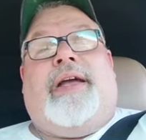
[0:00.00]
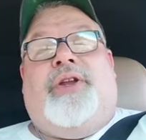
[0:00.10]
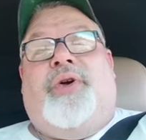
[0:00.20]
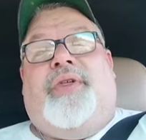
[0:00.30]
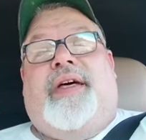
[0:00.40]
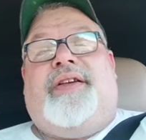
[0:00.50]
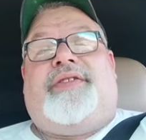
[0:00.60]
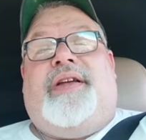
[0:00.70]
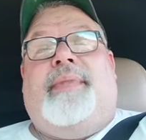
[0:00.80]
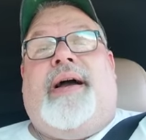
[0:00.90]
can do this.
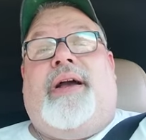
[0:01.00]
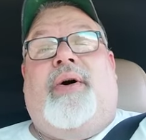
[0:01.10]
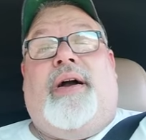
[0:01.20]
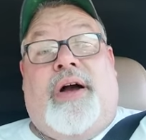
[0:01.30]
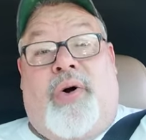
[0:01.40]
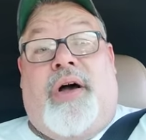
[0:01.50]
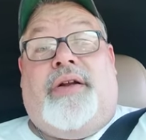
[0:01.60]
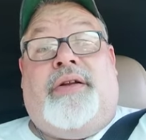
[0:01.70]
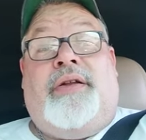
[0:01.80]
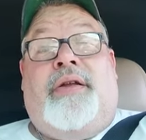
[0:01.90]
Anybody can go out go
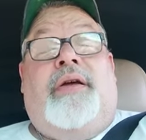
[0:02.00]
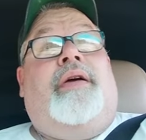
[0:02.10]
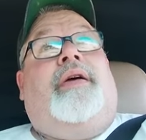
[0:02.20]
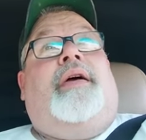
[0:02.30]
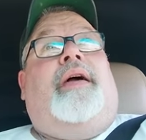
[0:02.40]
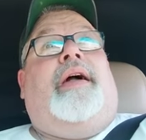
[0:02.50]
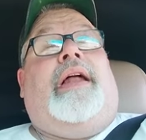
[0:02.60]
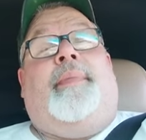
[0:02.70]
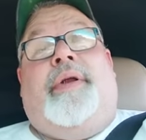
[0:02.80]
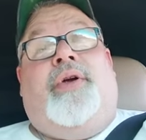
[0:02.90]
hunting. And
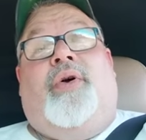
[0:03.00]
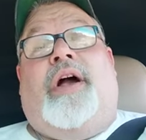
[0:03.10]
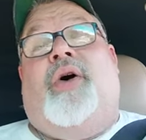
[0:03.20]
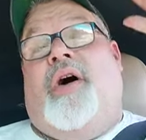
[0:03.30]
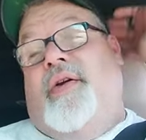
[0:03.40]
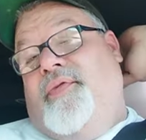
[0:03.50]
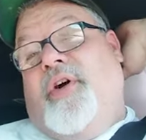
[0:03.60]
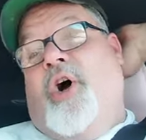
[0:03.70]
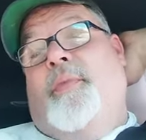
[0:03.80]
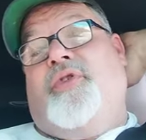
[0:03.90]
I've been doing go hunting for
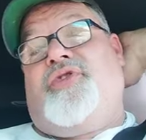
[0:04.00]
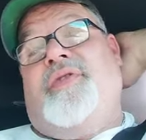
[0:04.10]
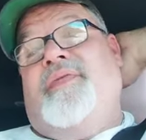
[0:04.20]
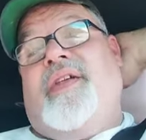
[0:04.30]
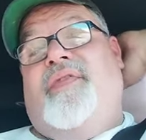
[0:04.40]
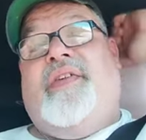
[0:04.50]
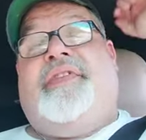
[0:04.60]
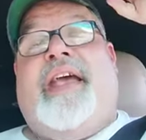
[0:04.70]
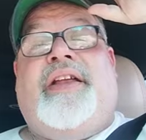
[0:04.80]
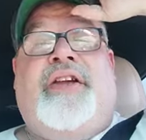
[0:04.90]
almost
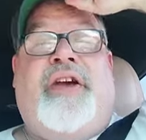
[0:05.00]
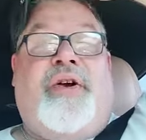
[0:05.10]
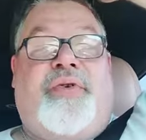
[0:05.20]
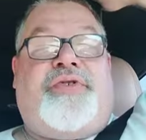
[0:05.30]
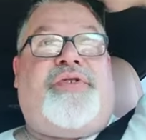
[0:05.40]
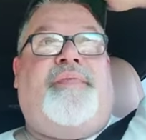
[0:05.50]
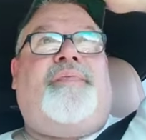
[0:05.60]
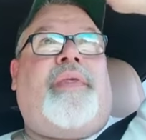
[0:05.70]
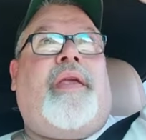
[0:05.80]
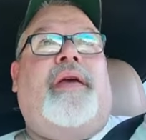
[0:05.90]
15 years.
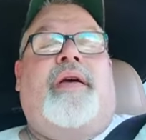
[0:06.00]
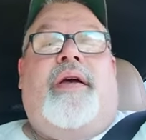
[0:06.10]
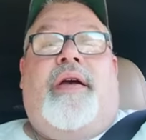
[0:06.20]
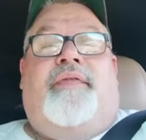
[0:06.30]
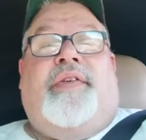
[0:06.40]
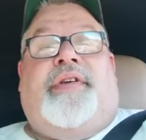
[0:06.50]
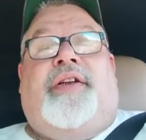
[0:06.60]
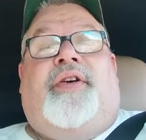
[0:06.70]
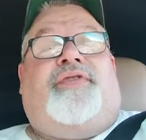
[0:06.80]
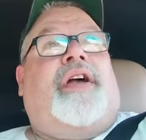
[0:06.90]
15
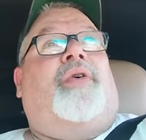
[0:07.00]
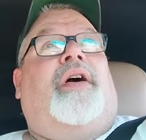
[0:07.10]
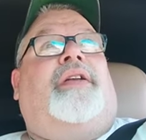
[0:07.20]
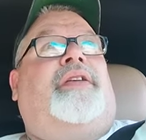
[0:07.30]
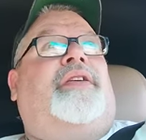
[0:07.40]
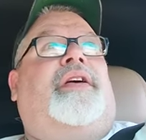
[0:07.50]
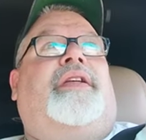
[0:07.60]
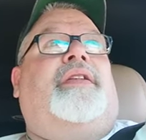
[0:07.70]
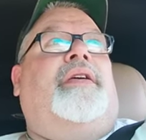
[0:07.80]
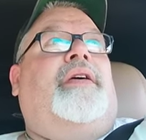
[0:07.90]
years goat hunting,
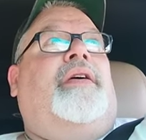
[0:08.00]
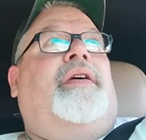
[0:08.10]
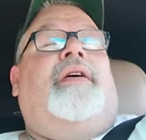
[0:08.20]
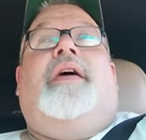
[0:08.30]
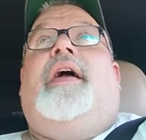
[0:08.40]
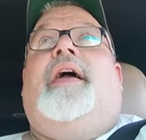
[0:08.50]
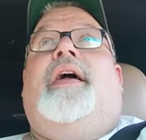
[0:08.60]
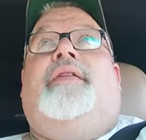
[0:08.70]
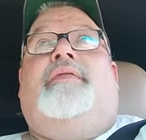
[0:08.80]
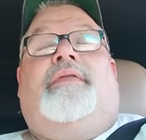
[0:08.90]
and
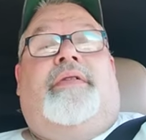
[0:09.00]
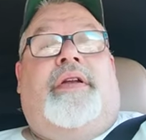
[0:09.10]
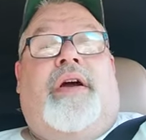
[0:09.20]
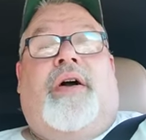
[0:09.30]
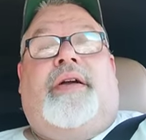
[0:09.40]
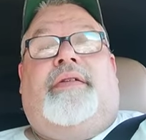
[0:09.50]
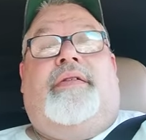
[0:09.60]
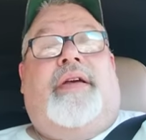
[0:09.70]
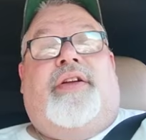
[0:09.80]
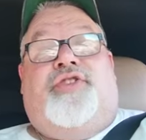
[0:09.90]
and you know
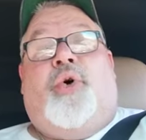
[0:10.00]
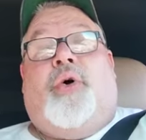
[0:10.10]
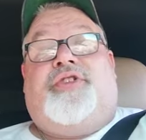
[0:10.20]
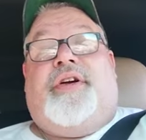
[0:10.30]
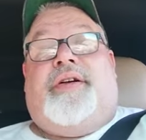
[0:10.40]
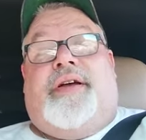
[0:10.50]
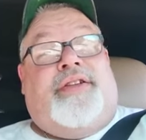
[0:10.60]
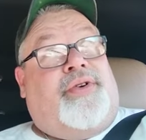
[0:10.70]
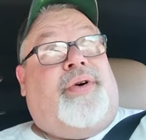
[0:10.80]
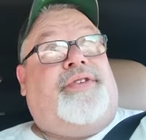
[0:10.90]
in Georgia,
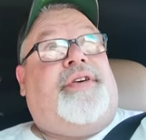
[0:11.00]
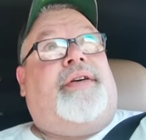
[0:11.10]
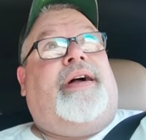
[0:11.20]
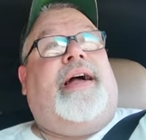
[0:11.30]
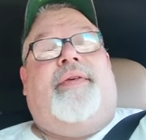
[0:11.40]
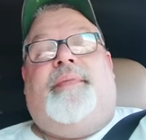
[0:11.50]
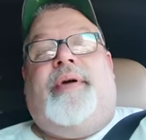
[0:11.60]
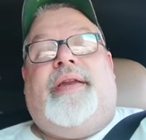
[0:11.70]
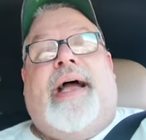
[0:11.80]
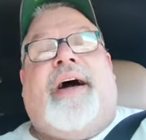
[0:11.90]
in Georgia, I haven't
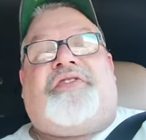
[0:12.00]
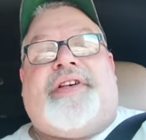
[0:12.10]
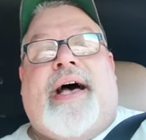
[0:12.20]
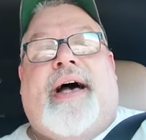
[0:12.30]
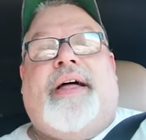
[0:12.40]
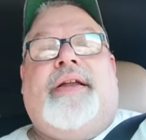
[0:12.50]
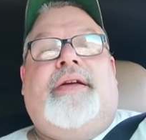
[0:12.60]
been outside.